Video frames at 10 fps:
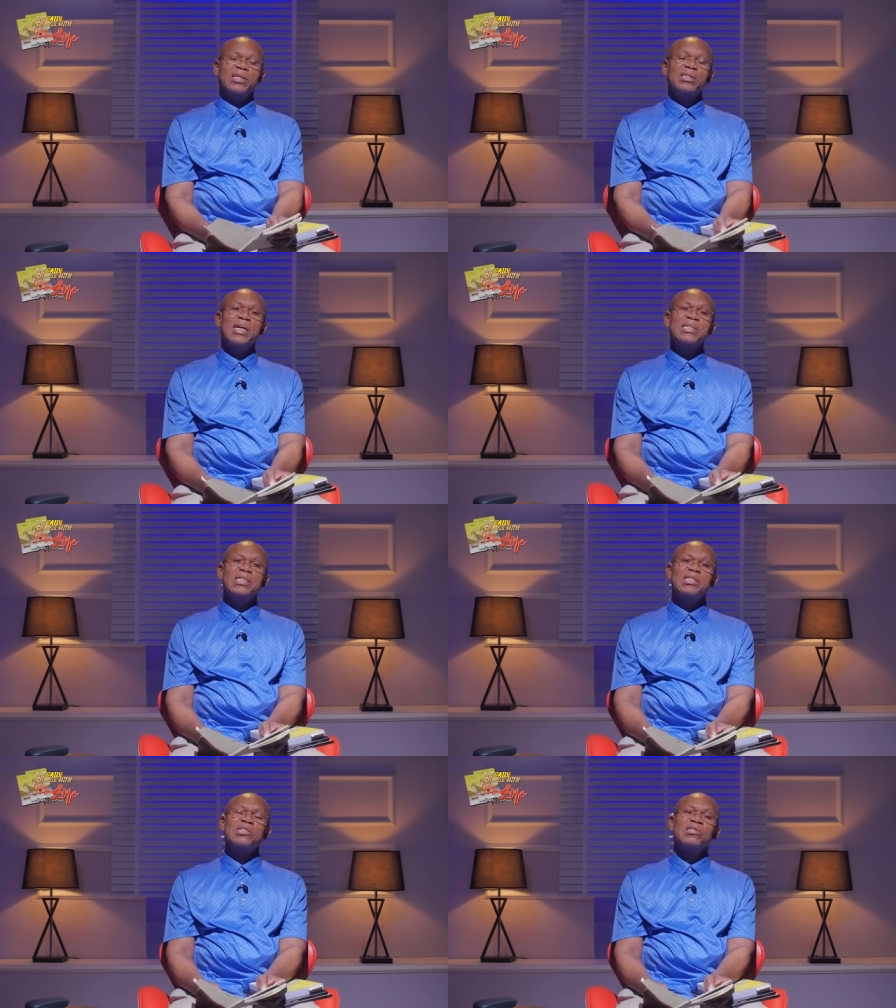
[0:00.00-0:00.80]
That
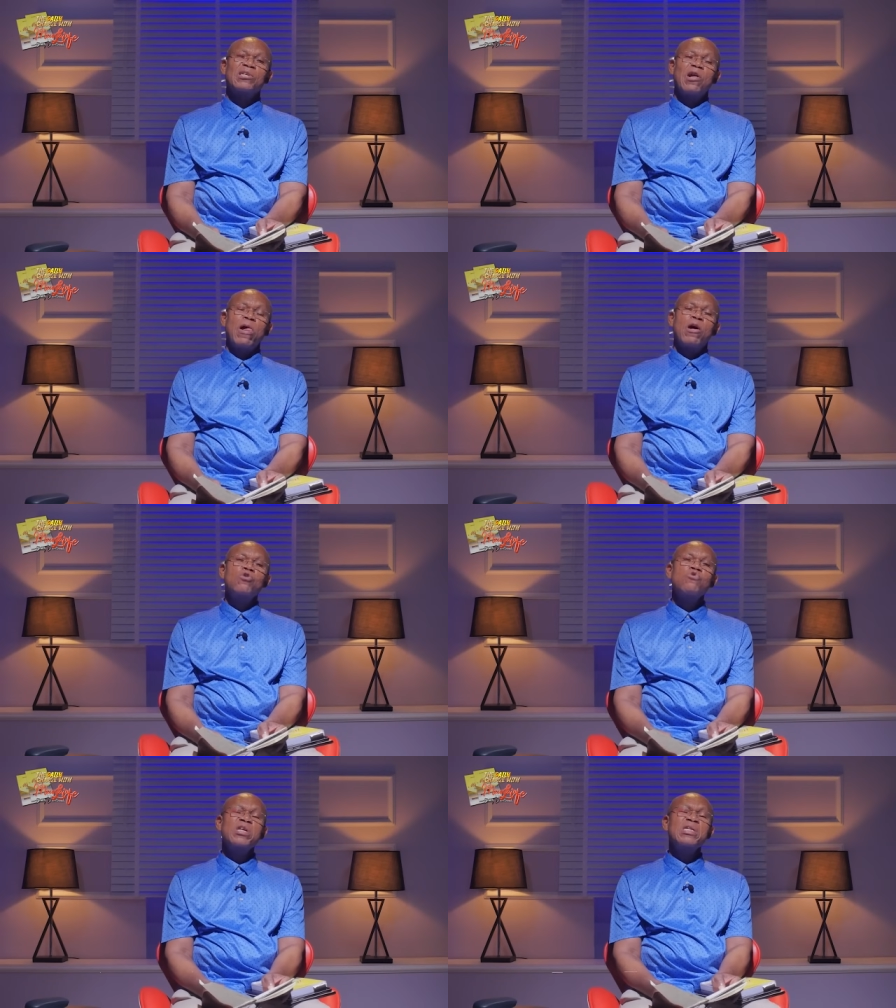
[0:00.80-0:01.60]
is,
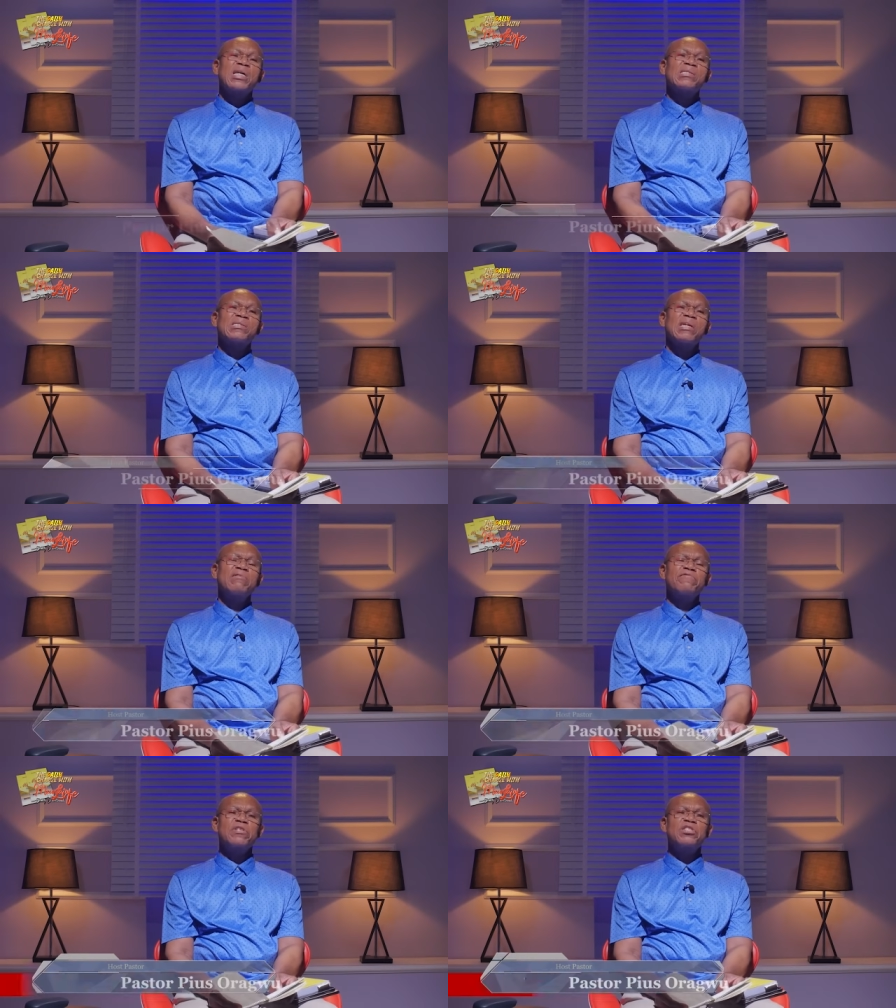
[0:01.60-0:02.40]
looking at
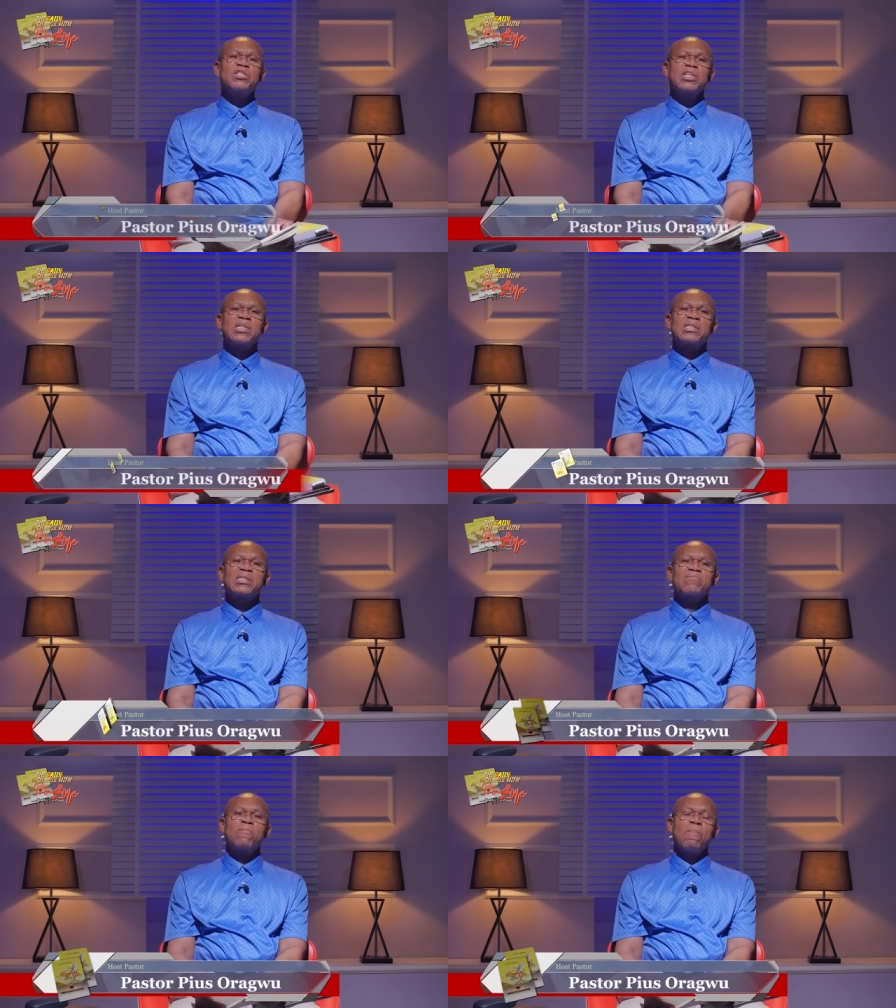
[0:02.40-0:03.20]

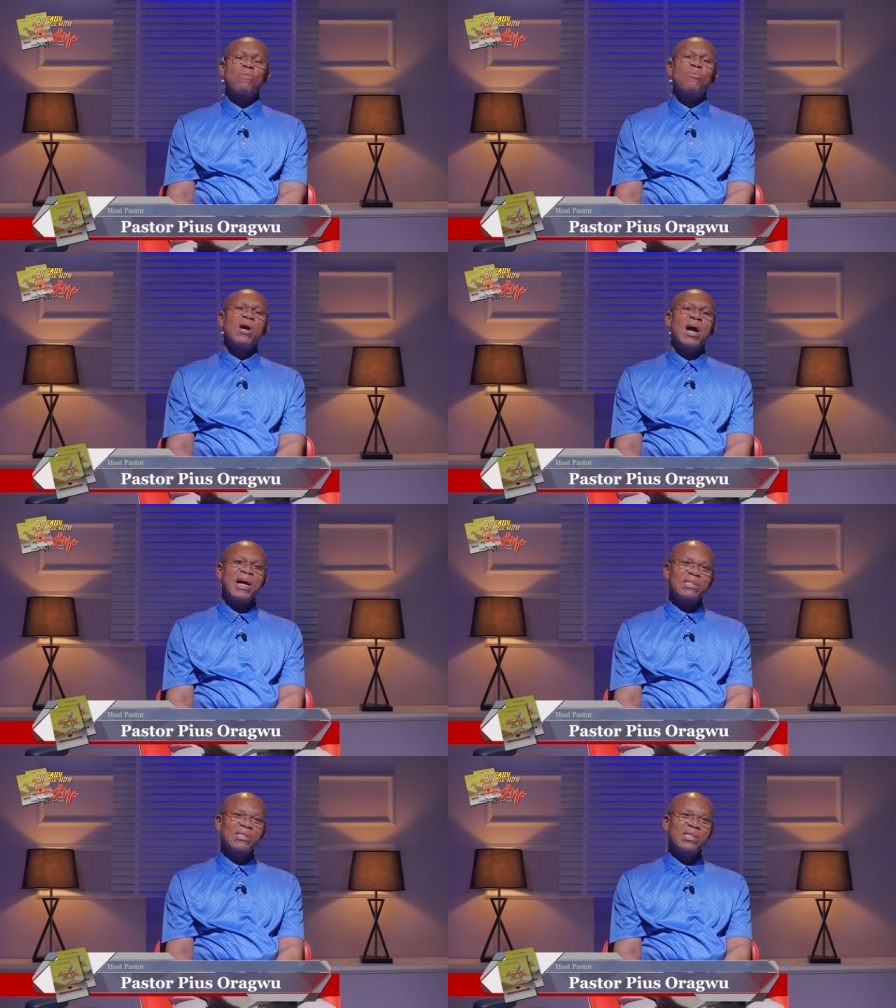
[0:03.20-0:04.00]
selfishness
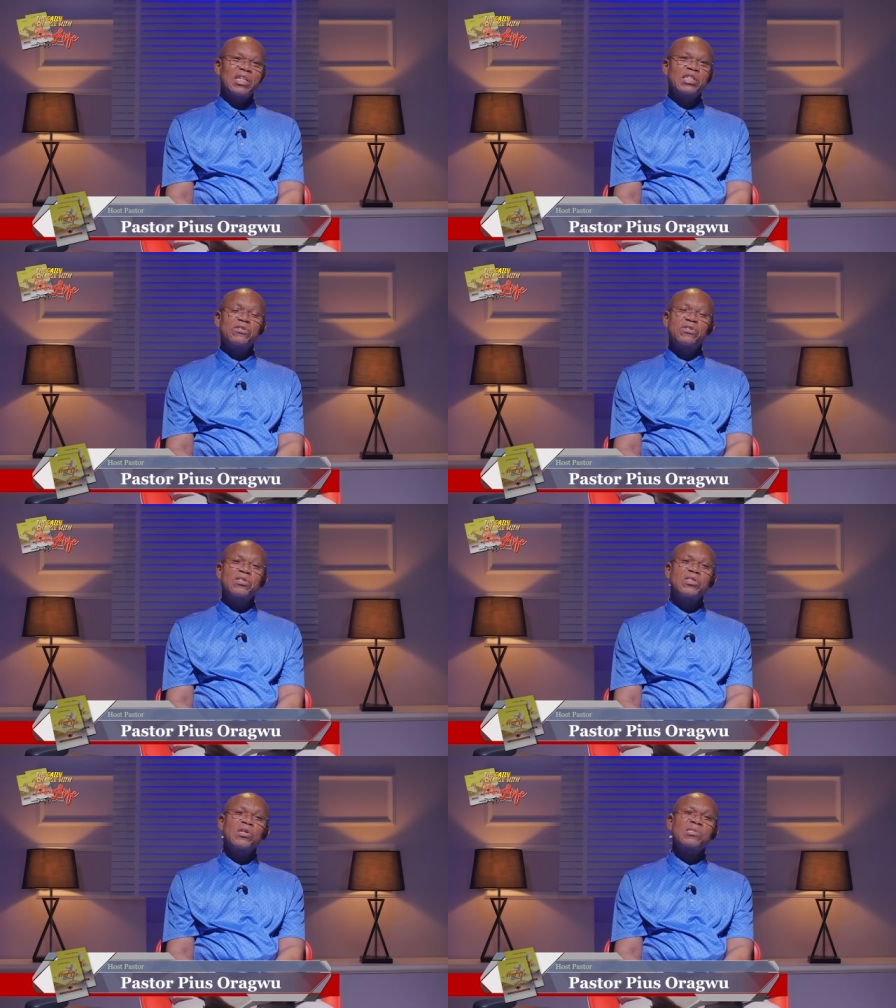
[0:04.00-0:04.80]
as a
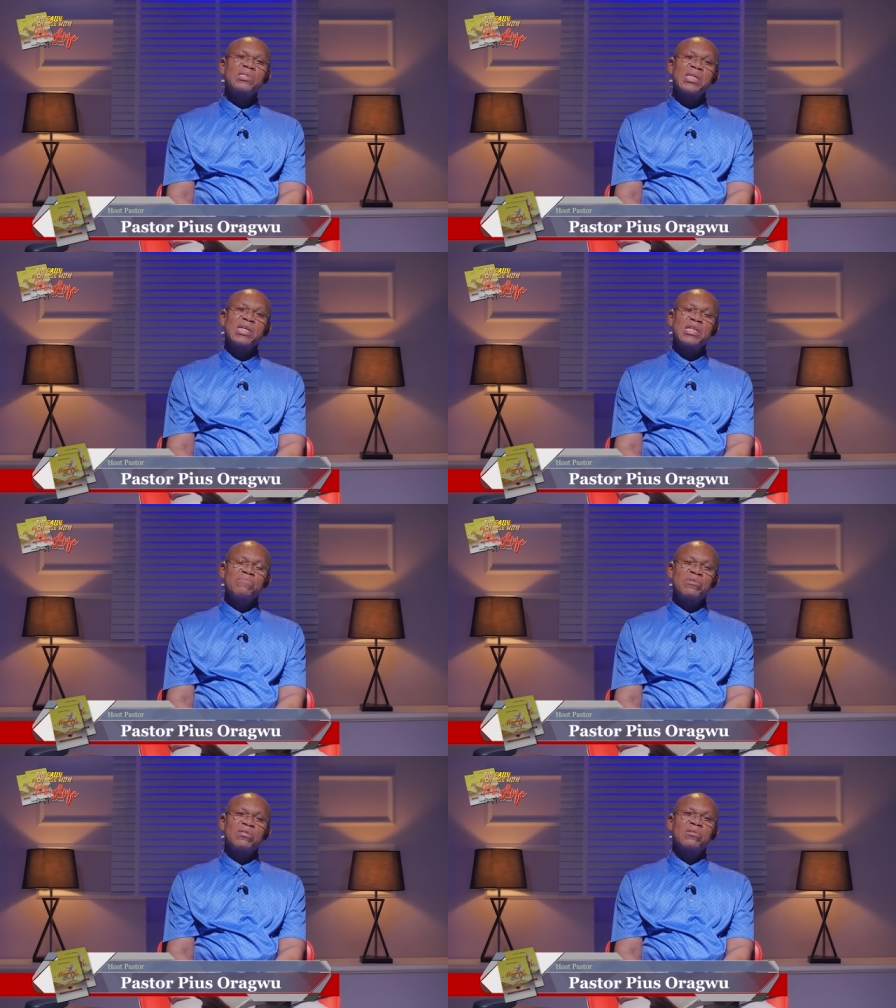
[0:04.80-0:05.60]
serious
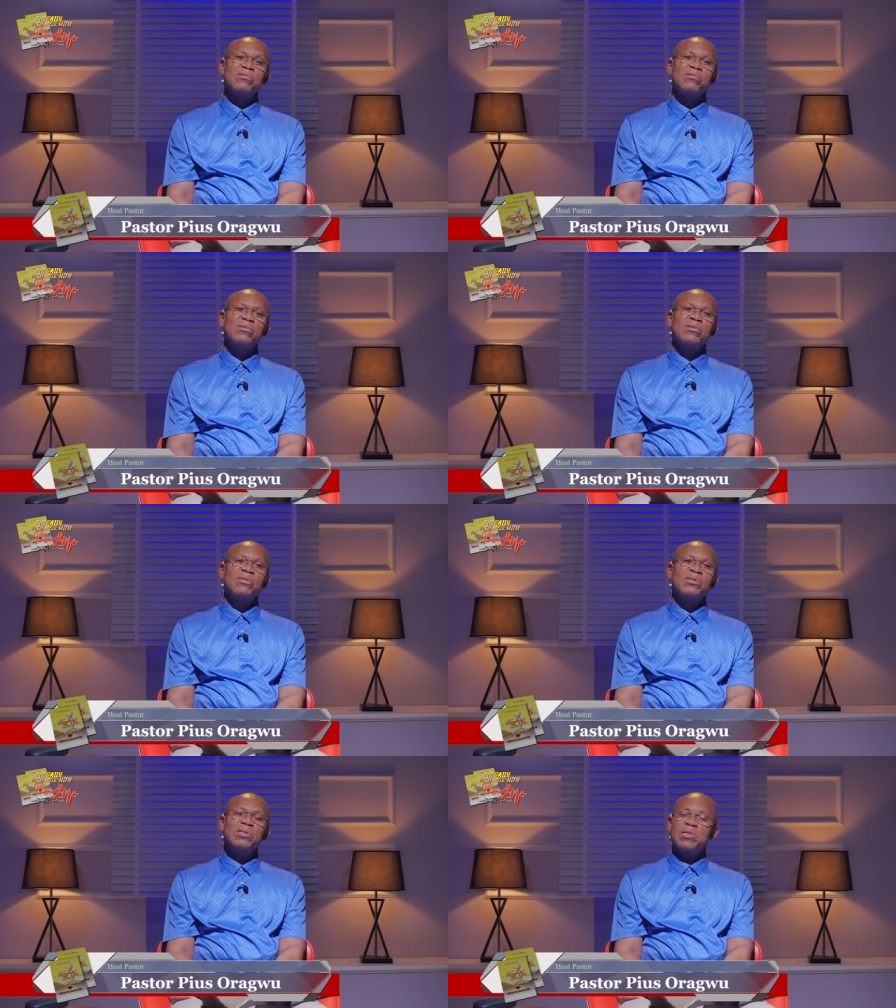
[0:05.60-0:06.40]
enemy
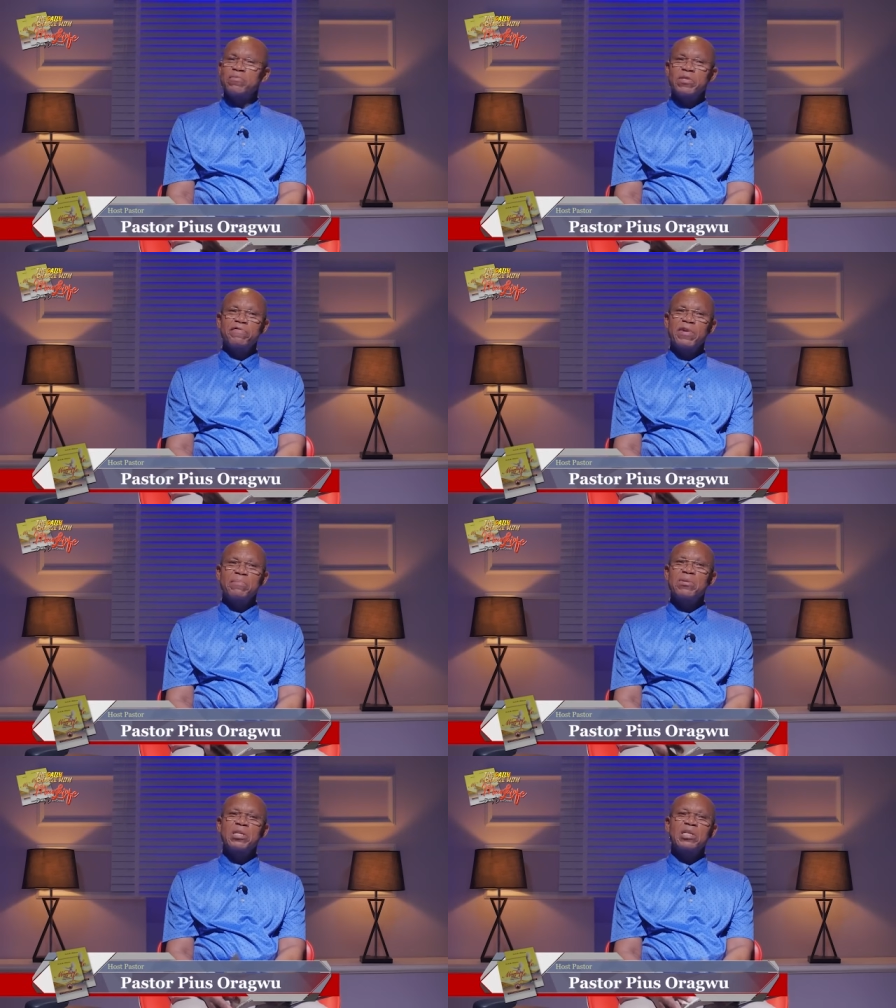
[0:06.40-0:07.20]
of the
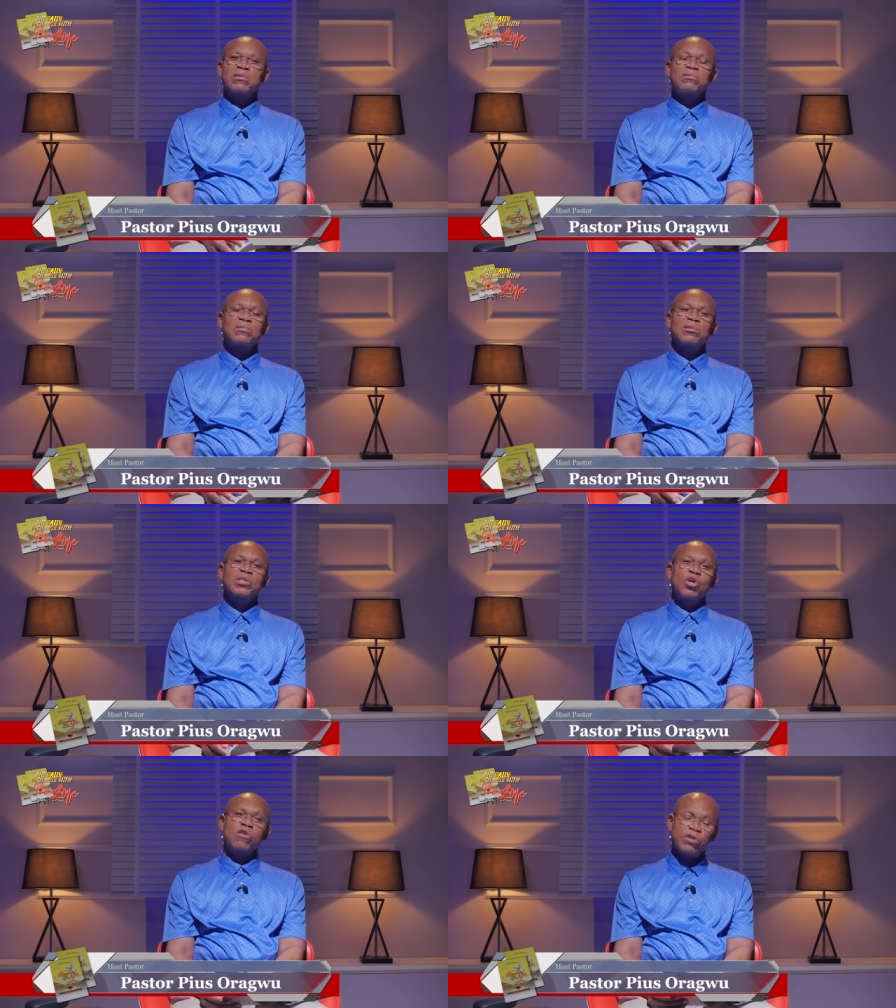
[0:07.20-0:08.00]
family,
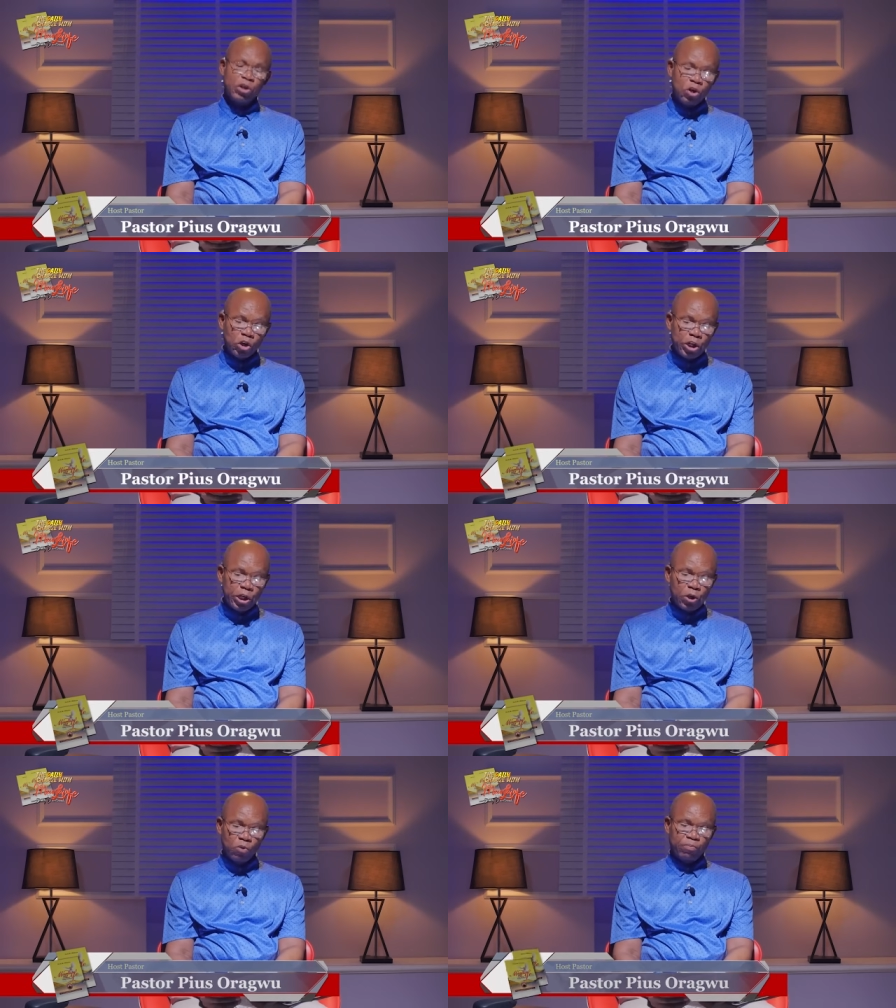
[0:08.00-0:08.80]
of the godly
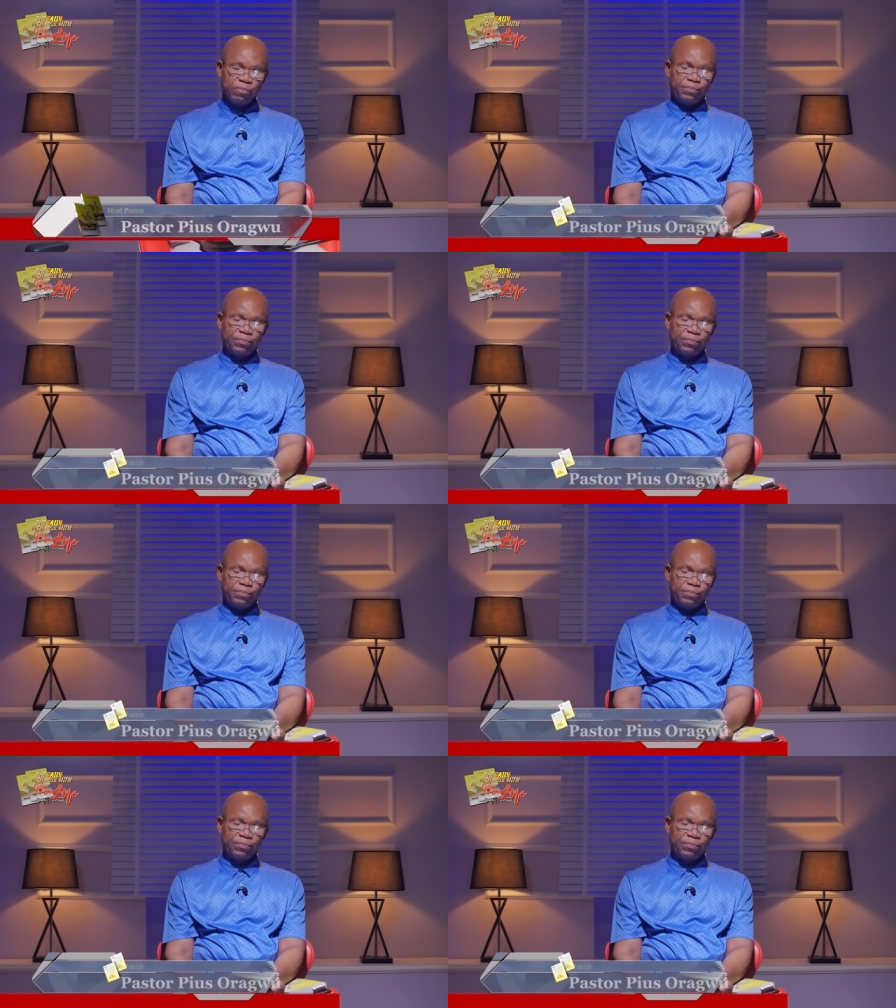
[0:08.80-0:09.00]
home.